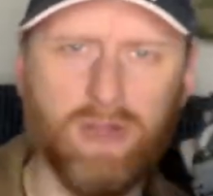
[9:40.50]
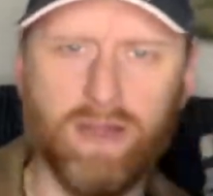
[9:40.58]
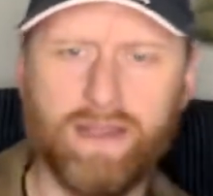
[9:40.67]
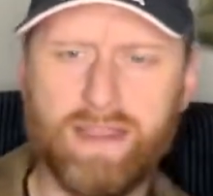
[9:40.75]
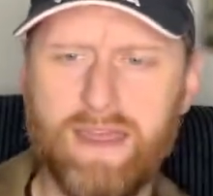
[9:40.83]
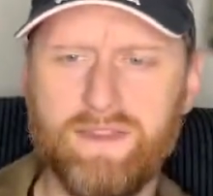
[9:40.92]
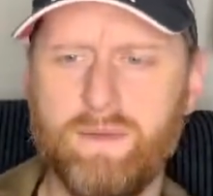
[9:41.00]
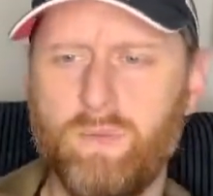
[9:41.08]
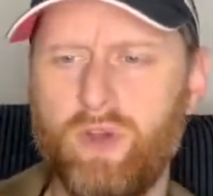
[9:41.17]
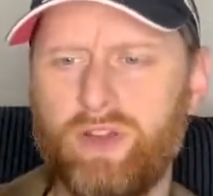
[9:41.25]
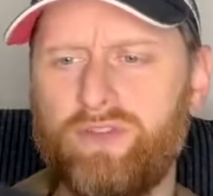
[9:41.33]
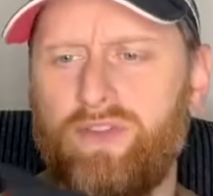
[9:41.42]
Again, it
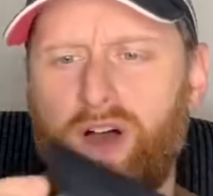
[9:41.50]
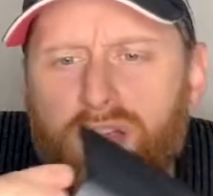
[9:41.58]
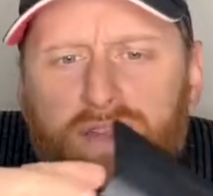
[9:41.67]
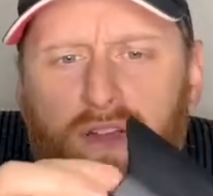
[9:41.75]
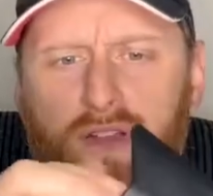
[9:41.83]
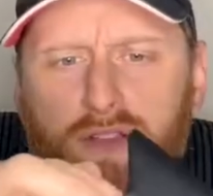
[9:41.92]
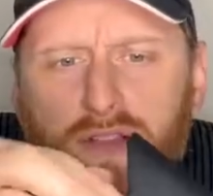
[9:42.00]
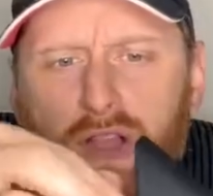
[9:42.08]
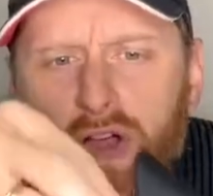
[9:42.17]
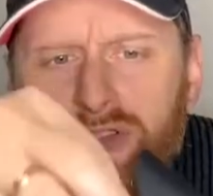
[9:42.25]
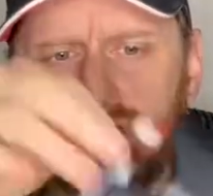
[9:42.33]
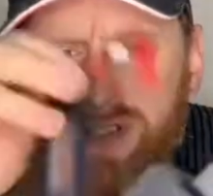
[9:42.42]
works fine. You've got
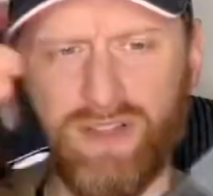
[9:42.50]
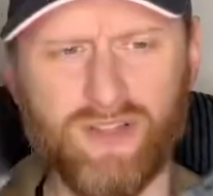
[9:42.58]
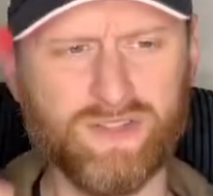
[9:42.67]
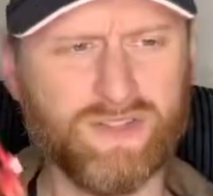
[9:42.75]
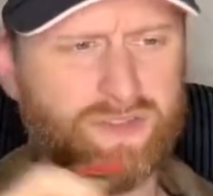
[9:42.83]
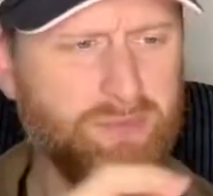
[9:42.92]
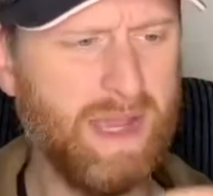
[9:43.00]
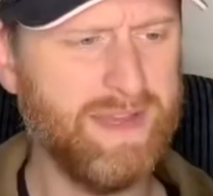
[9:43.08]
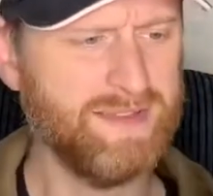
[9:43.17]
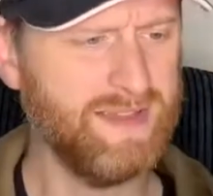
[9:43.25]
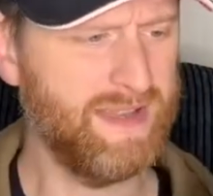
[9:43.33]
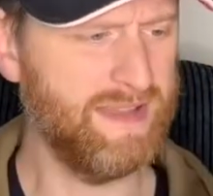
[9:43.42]
lots and lots of
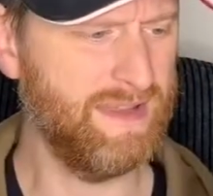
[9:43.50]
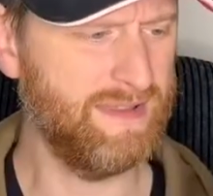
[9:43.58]
space in